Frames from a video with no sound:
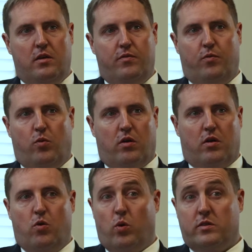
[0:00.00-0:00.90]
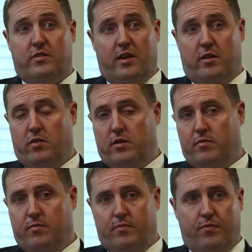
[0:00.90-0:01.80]
for courts that are
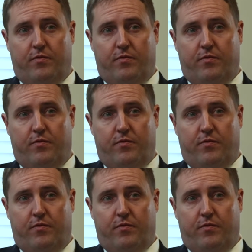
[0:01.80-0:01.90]
in